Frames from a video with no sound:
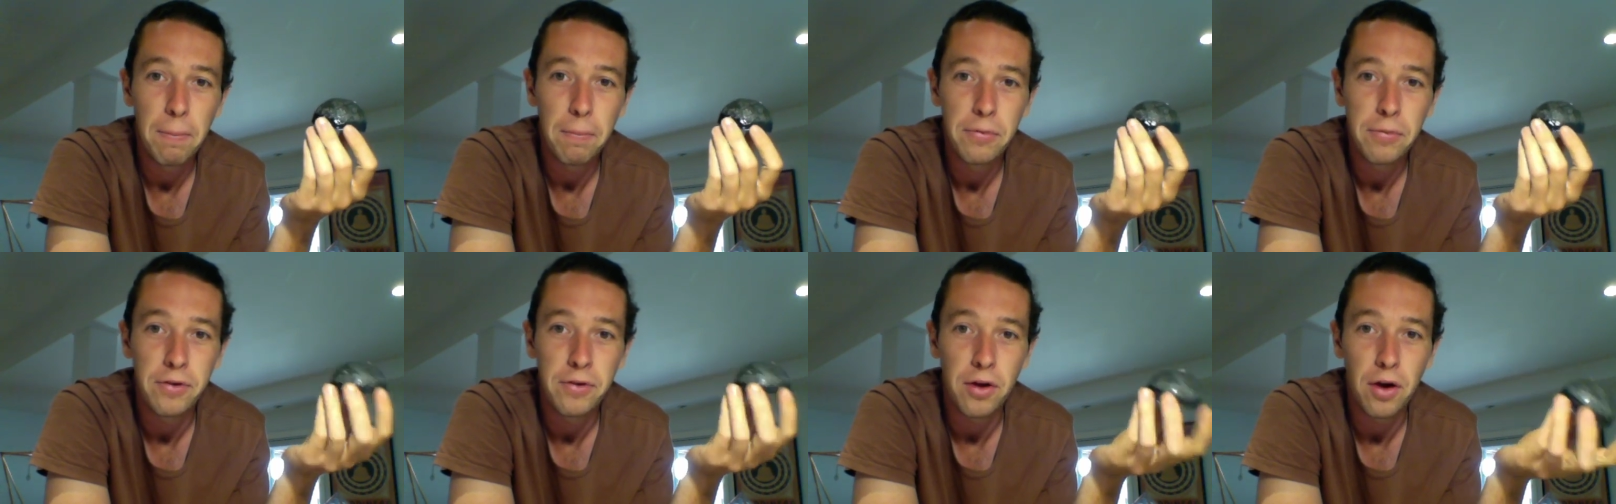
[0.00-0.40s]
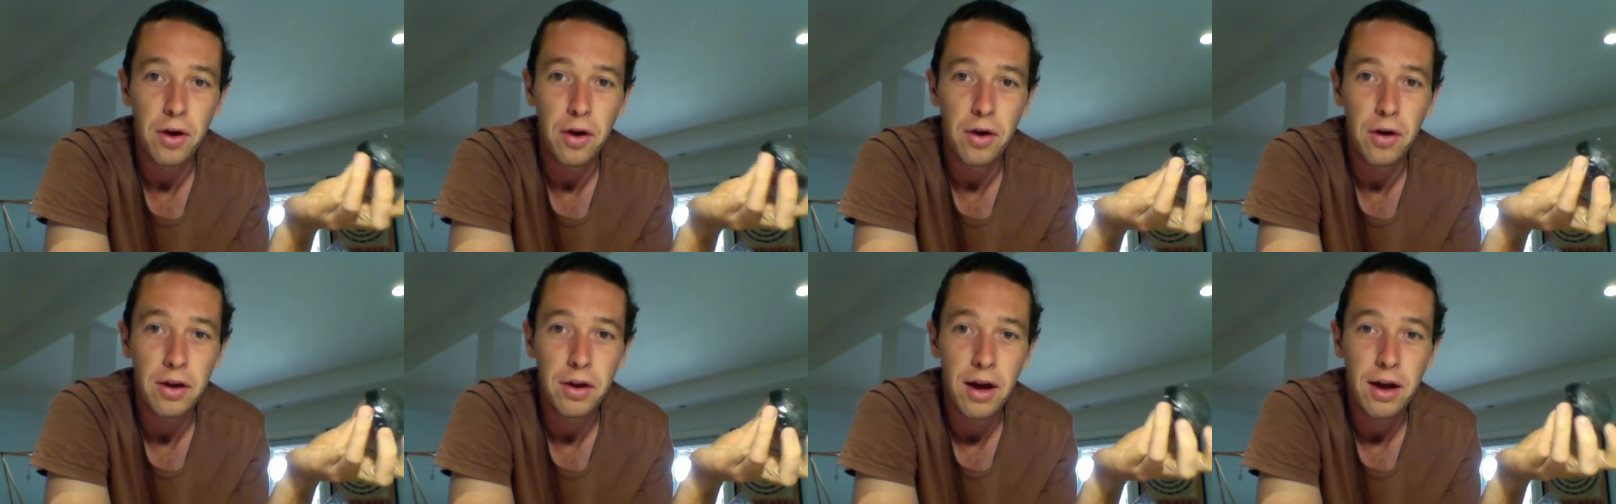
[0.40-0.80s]

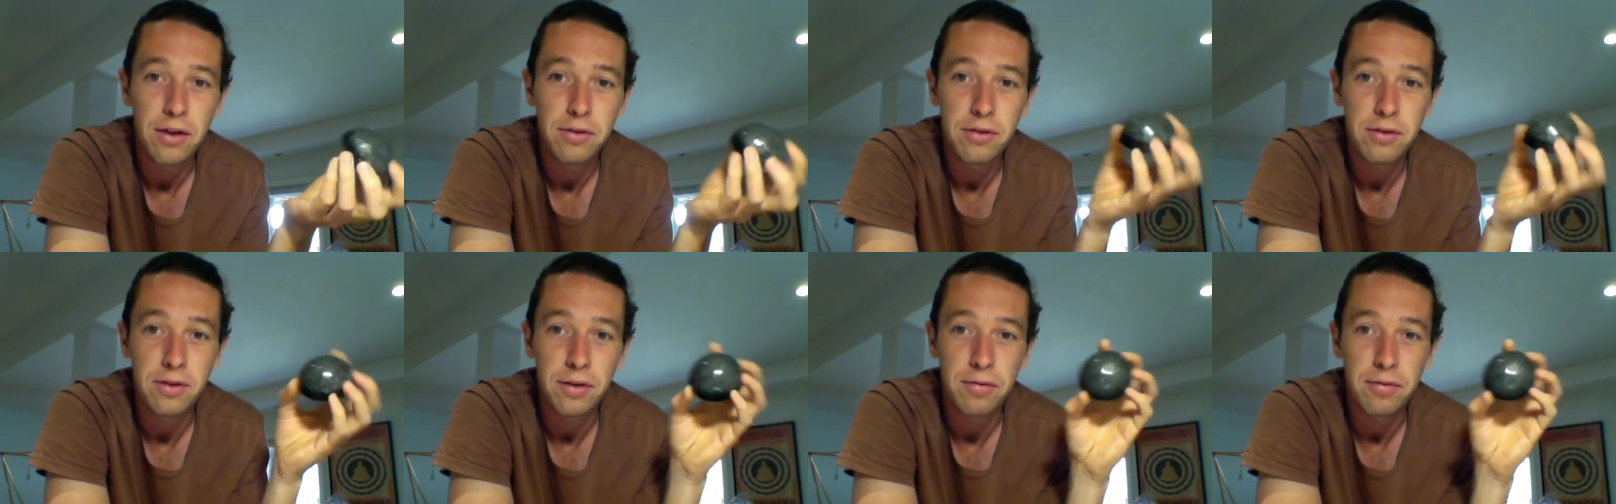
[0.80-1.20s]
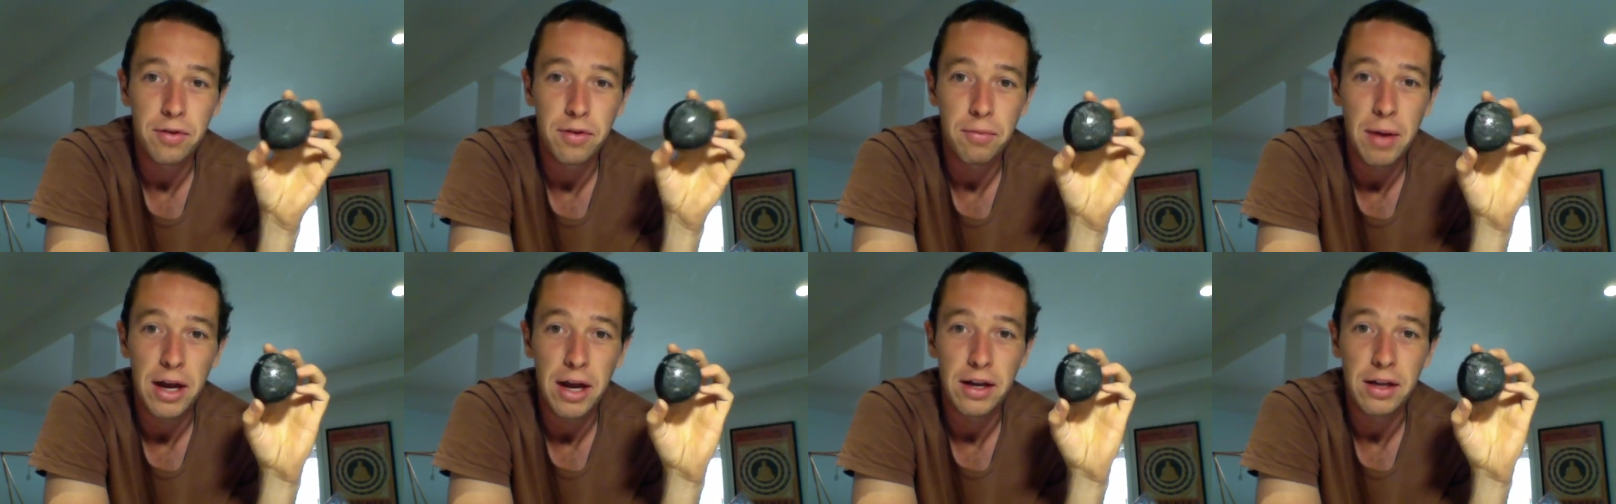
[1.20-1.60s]
So yeah, if
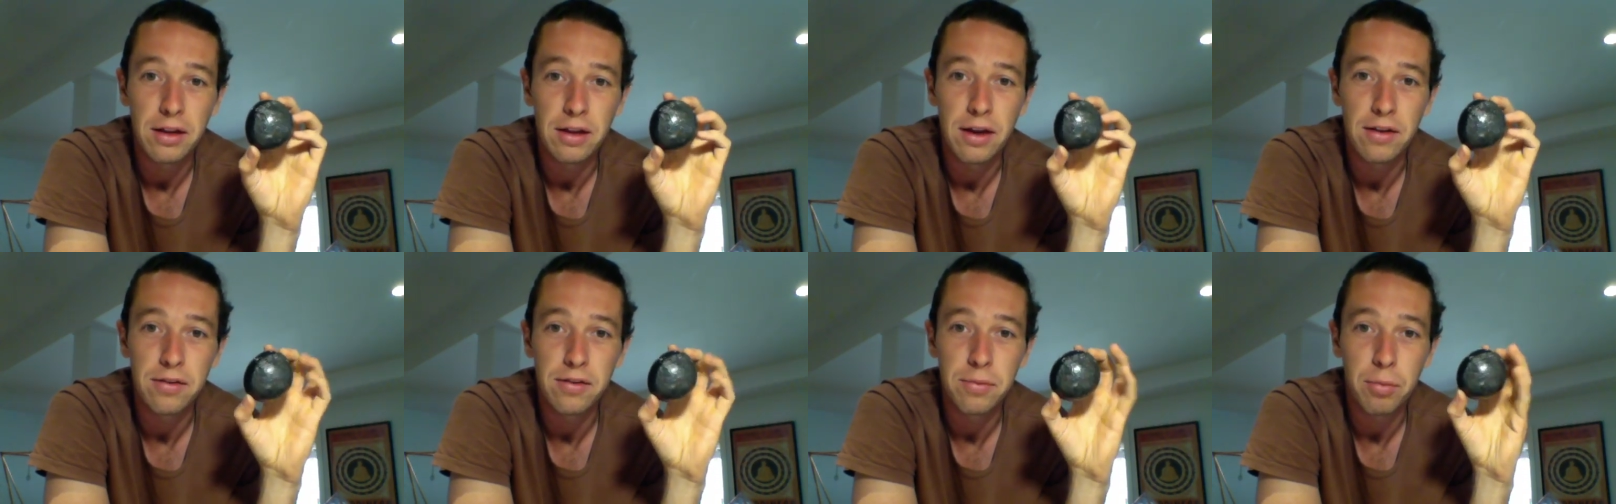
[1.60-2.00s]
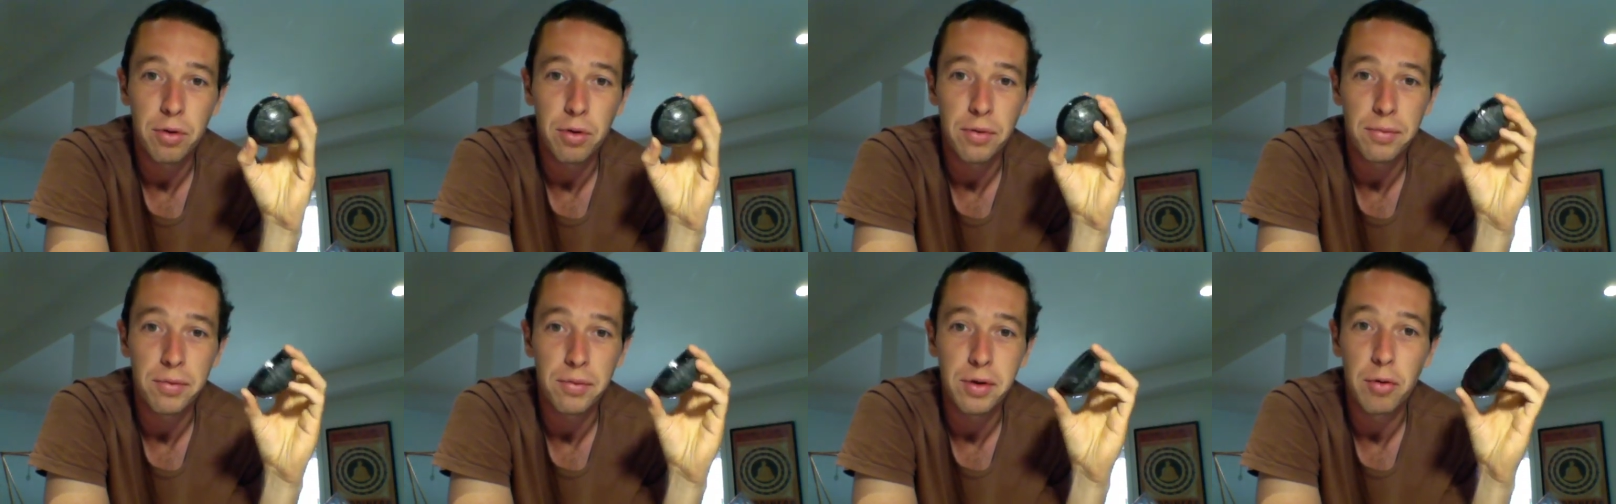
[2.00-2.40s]
you're making these,
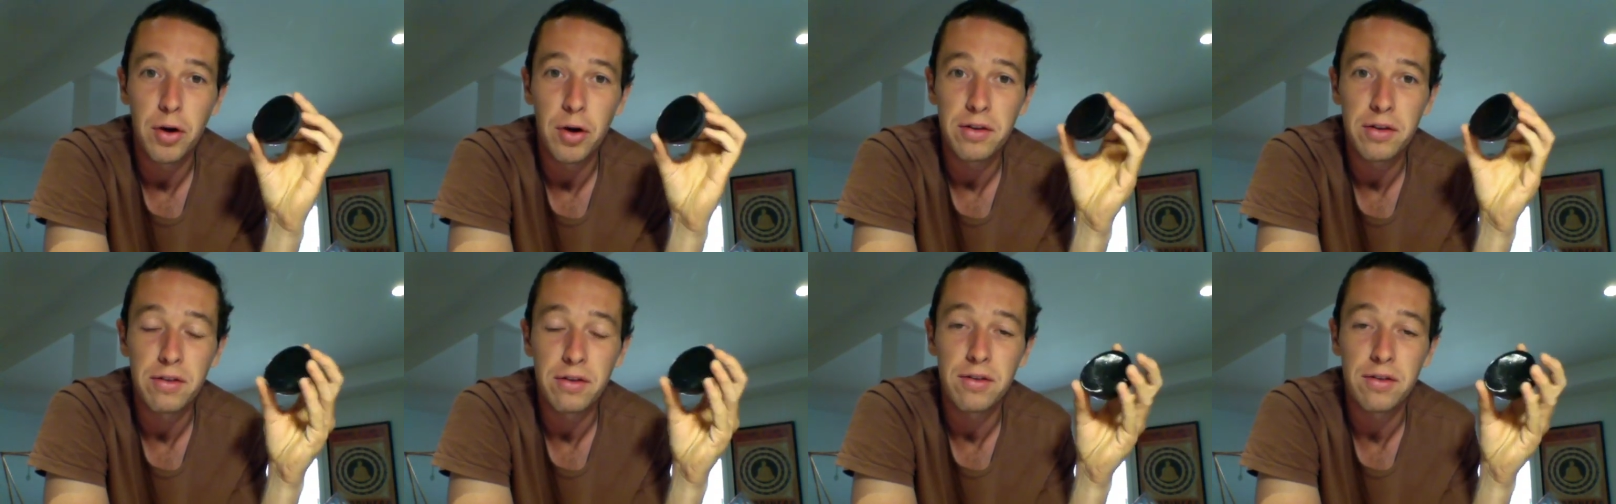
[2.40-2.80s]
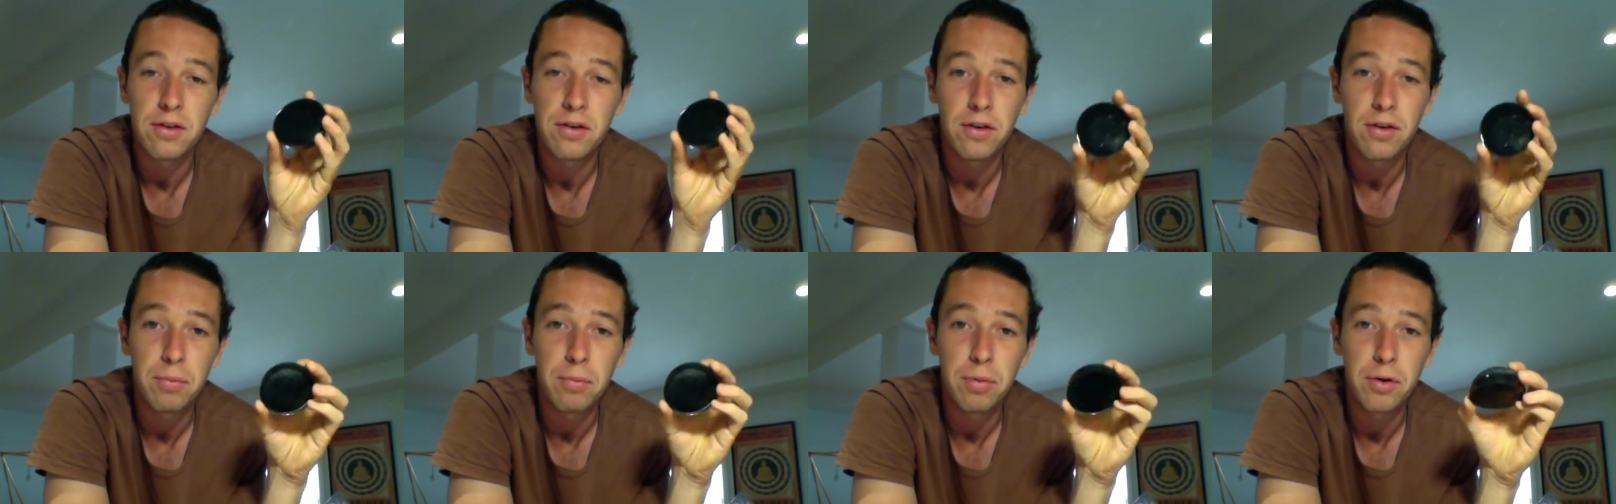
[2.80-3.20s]
probably worth
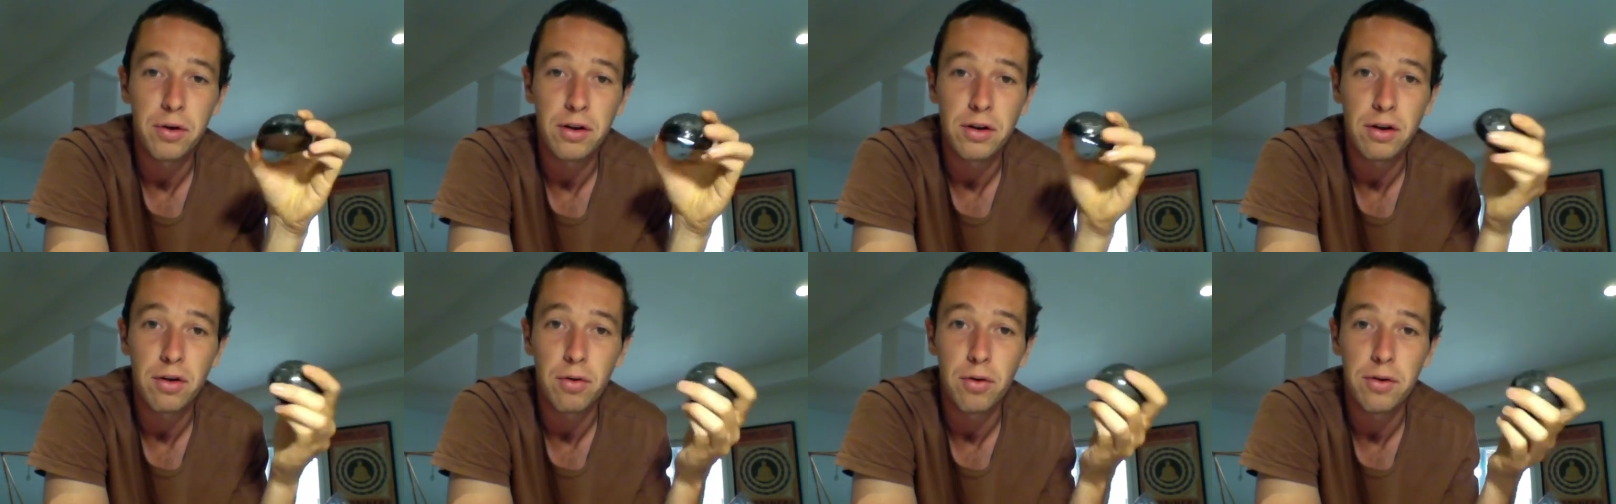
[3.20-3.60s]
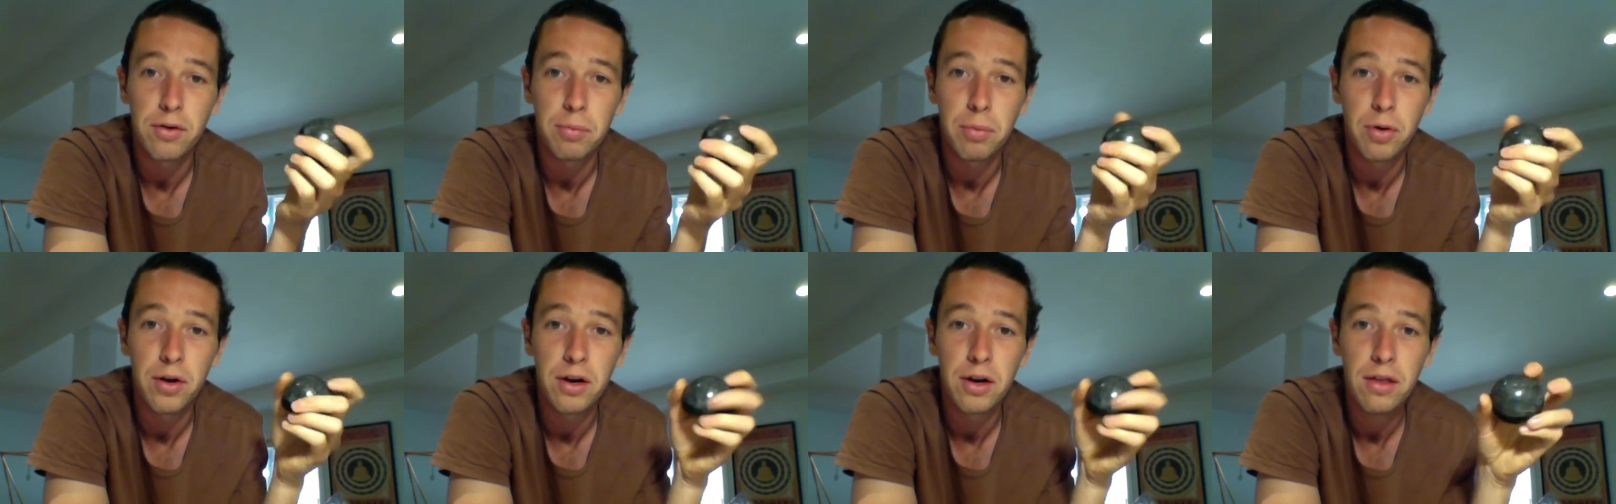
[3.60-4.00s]
considering putting a quartz
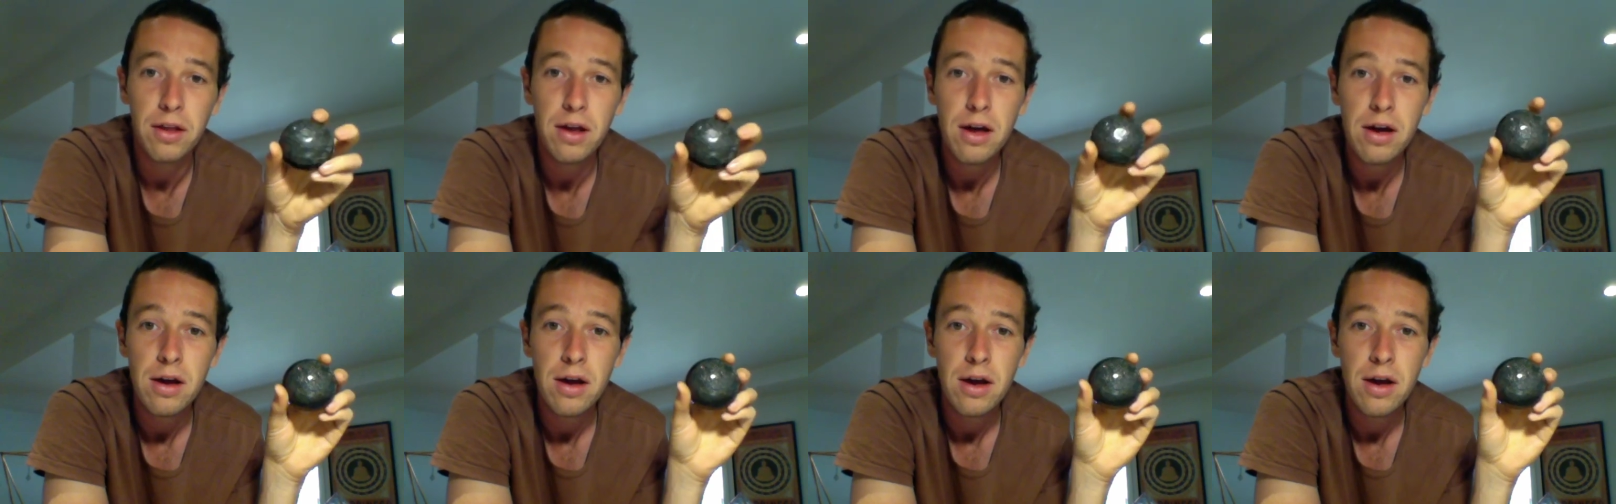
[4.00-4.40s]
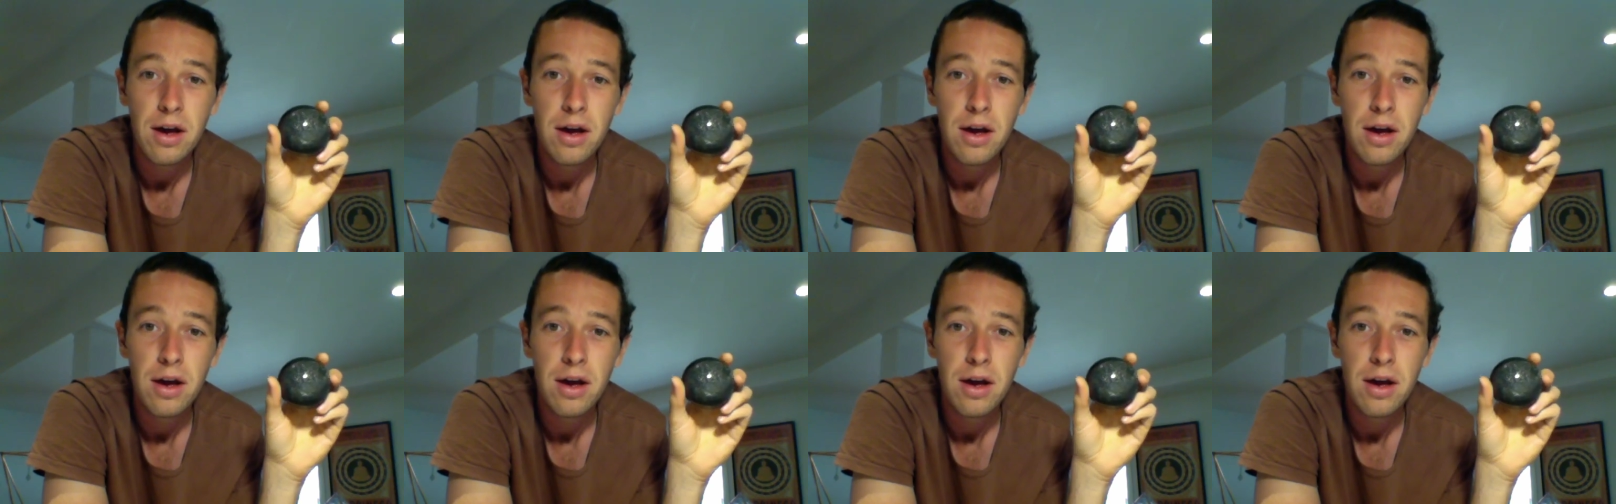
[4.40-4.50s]
point in there.